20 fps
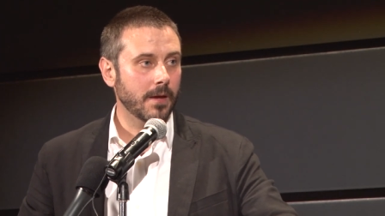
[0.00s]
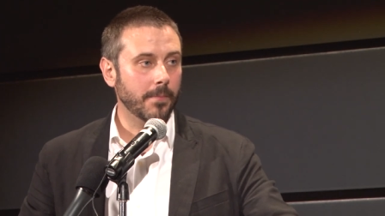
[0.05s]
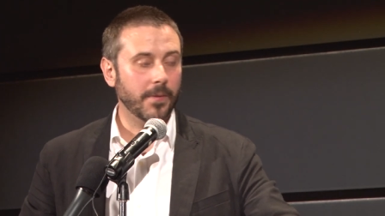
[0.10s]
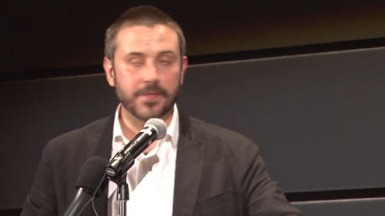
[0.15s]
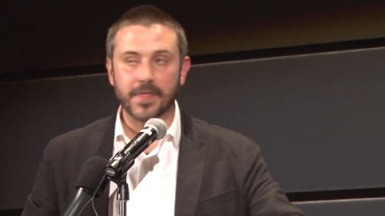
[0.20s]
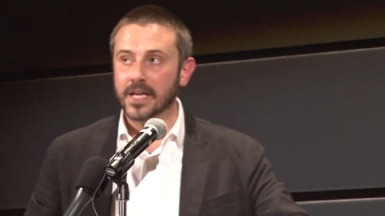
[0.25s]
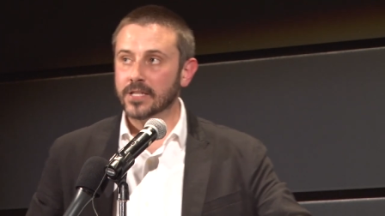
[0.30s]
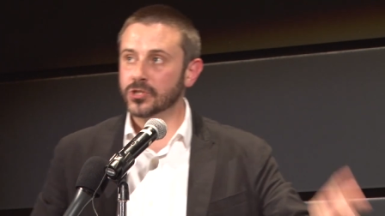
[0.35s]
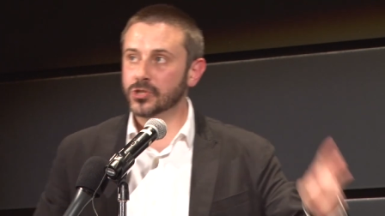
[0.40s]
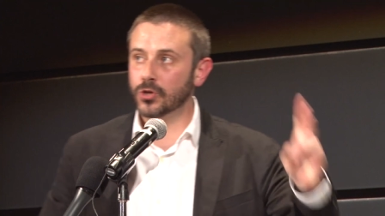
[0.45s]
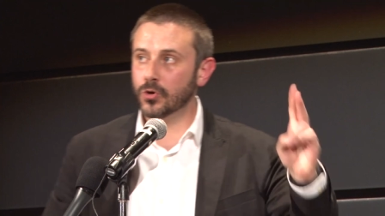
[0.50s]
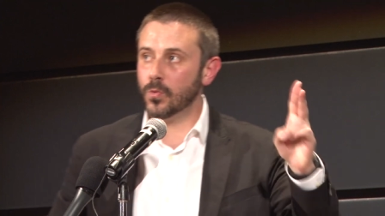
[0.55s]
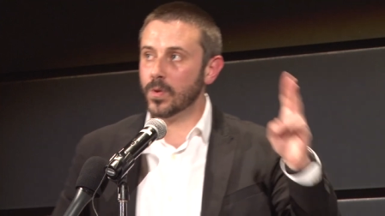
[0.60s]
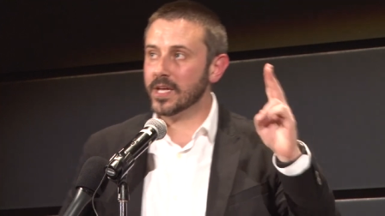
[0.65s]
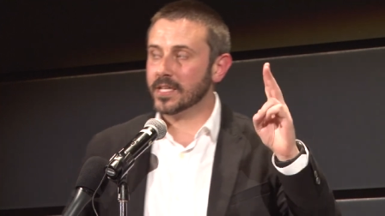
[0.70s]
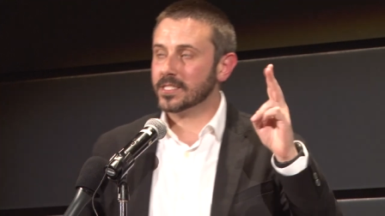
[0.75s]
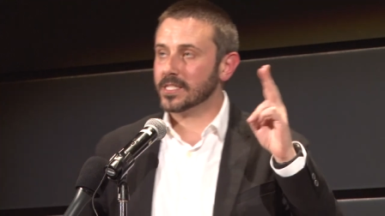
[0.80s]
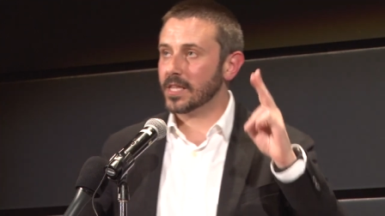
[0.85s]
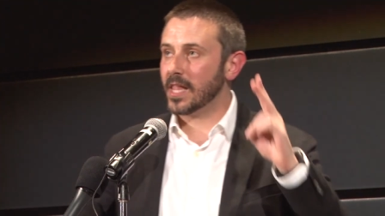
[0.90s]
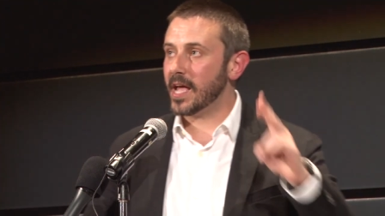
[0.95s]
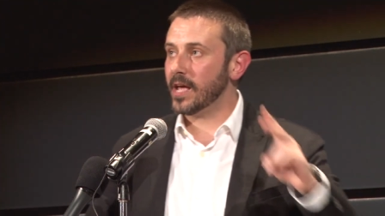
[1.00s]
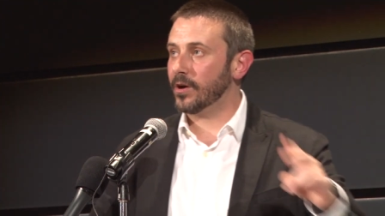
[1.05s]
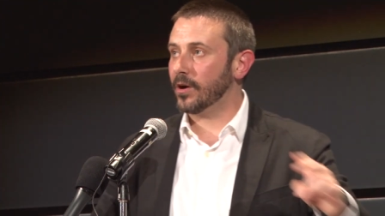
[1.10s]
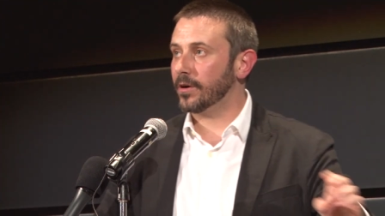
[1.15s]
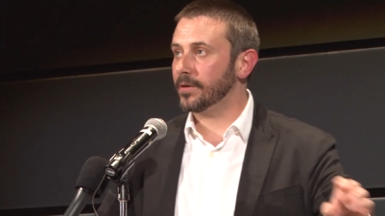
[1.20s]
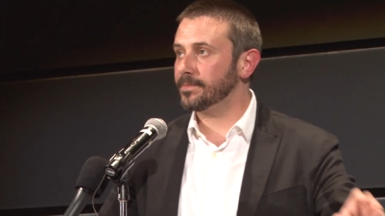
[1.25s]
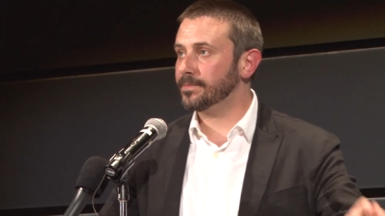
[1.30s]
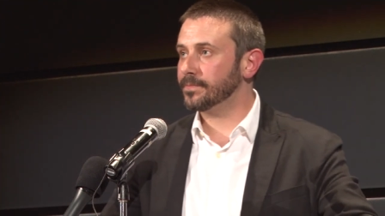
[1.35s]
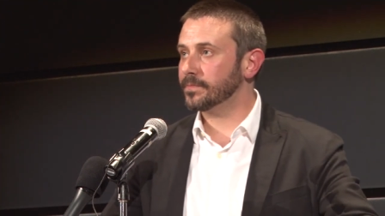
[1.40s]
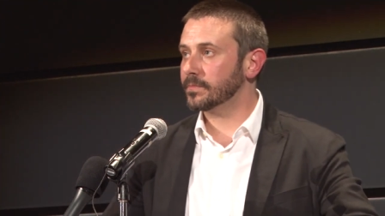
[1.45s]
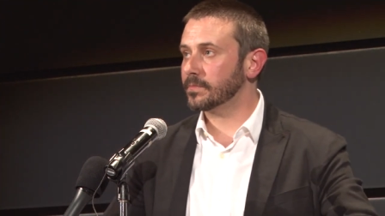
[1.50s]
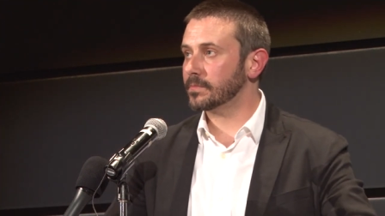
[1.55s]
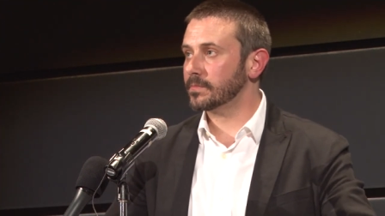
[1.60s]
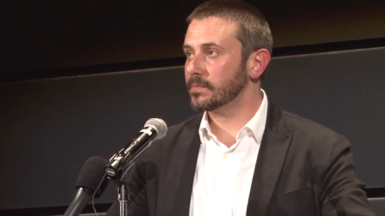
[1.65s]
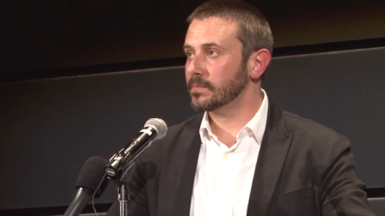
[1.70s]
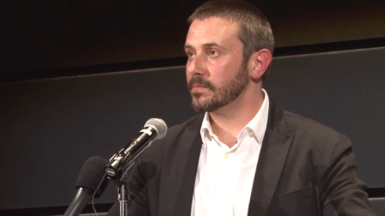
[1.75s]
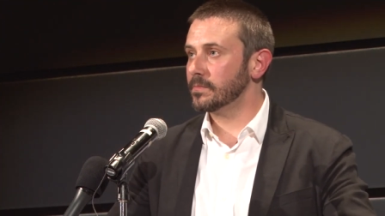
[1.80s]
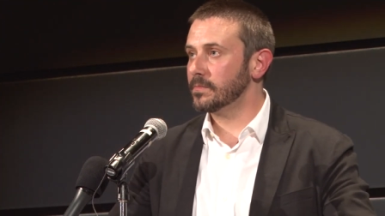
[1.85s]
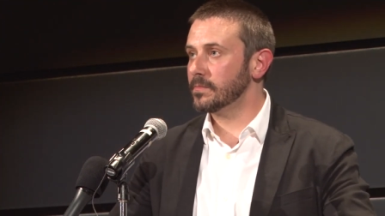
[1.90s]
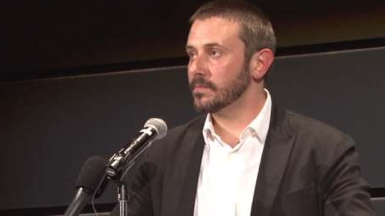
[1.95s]
But then two weeks later,
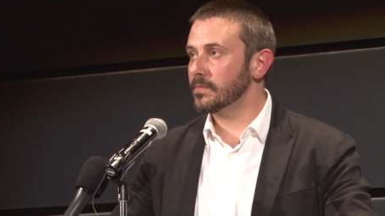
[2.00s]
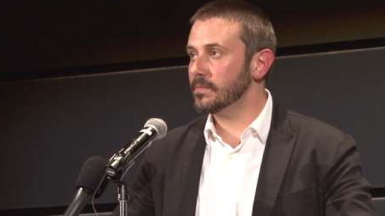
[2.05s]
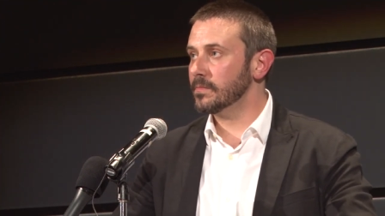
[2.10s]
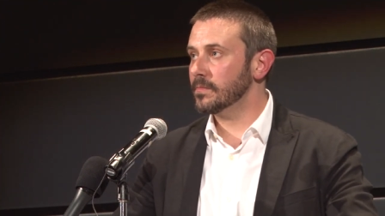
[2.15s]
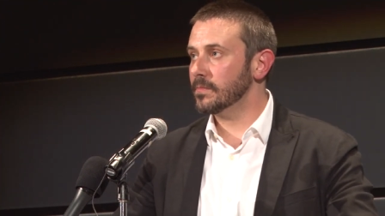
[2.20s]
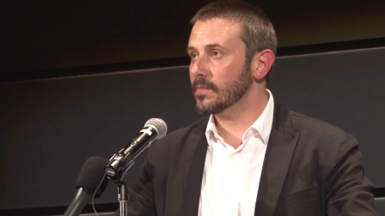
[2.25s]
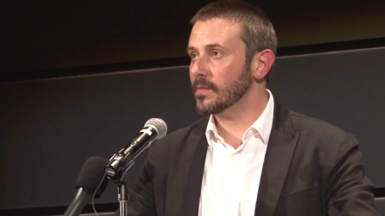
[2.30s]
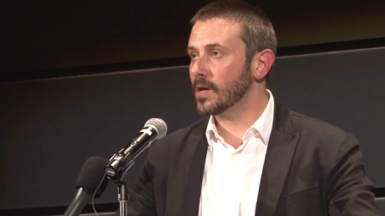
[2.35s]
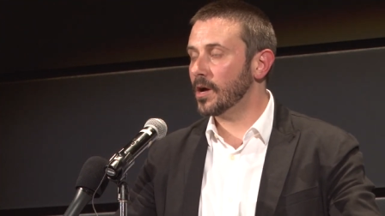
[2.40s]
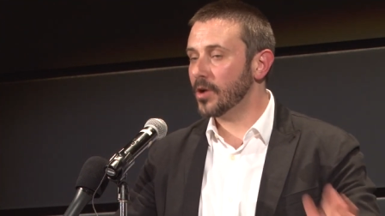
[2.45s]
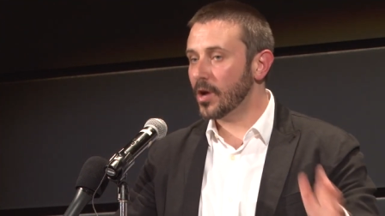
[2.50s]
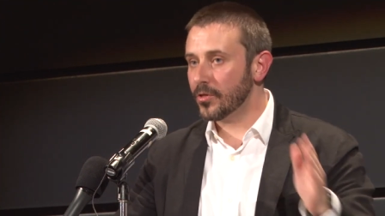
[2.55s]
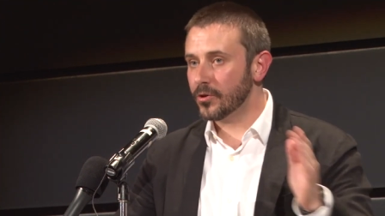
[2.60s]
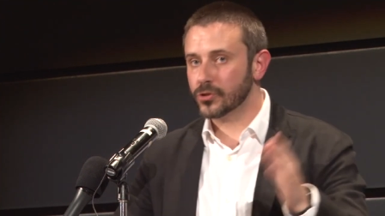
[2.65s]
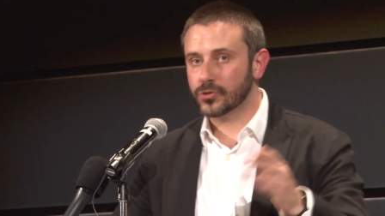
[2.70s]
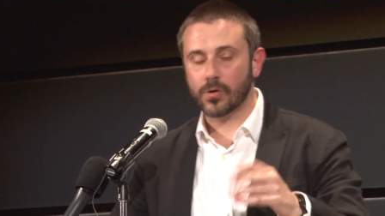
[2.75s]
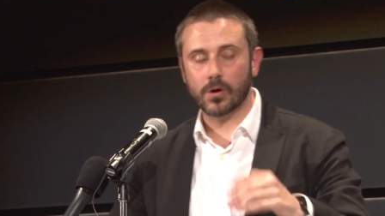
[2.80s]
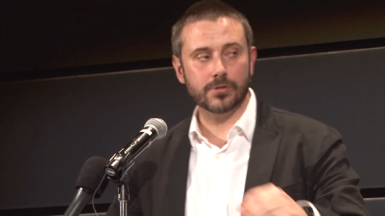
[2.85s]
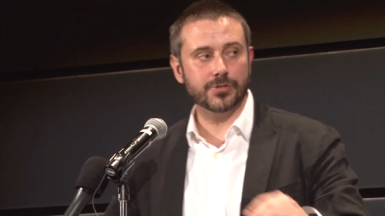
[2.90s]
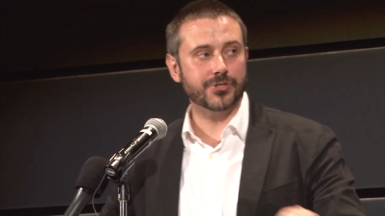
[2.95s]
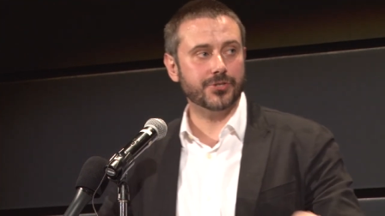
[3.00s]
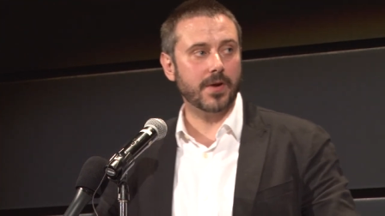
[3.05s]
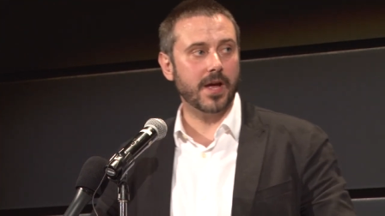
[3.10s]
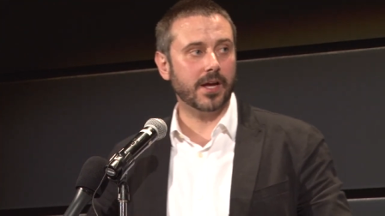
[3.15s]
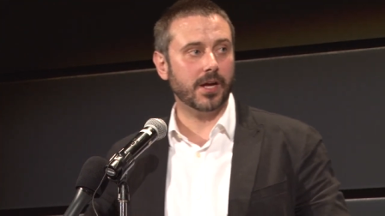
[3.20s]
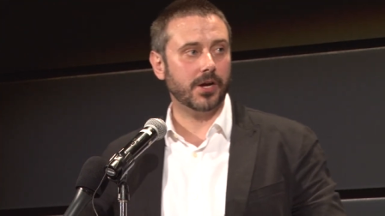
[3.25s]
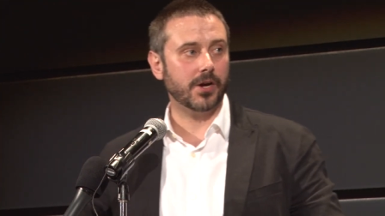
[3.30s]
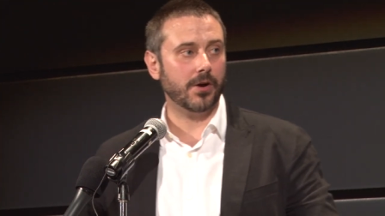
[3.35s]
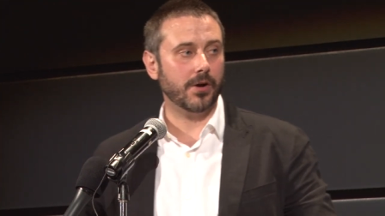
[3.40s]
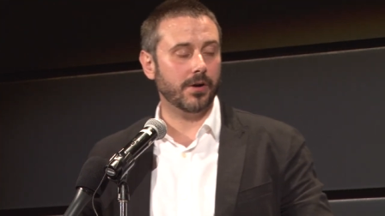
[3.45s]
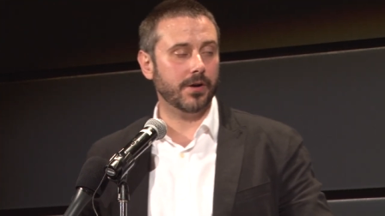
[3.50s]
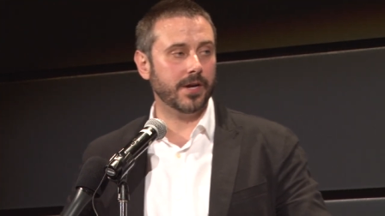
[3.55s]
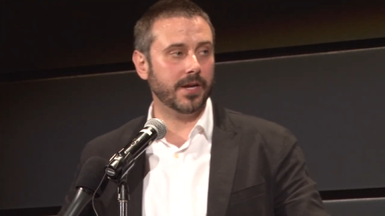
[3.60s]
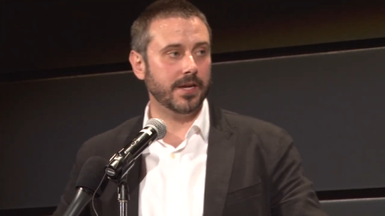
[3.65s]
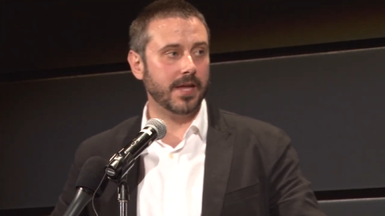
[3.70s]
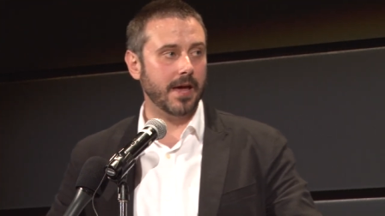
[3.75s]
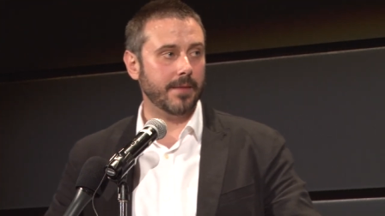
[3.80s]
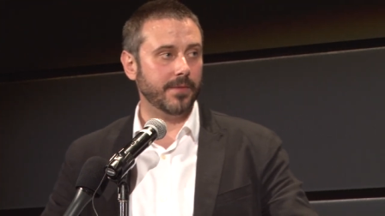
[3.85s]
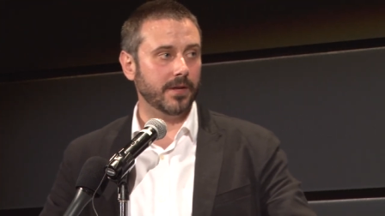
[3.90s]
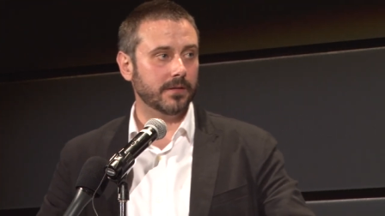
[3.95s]
another drone strike occurred
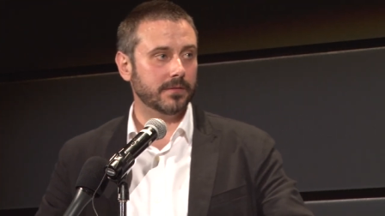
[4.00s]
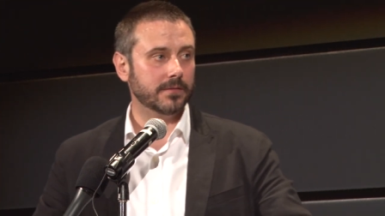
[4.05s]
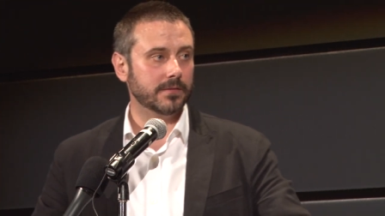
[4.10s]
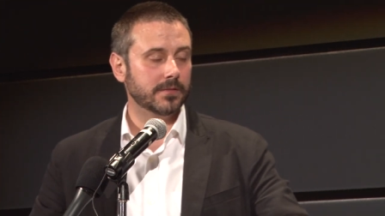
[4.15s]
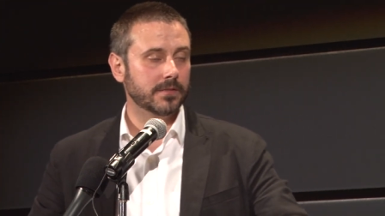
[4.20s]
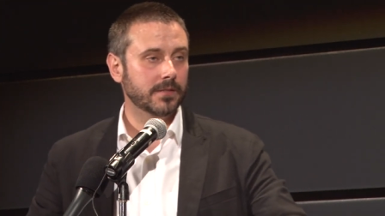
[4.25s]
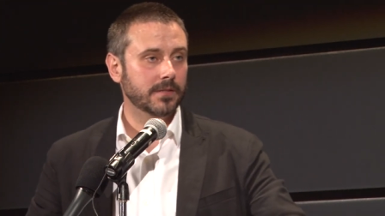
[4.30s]
in Yemen.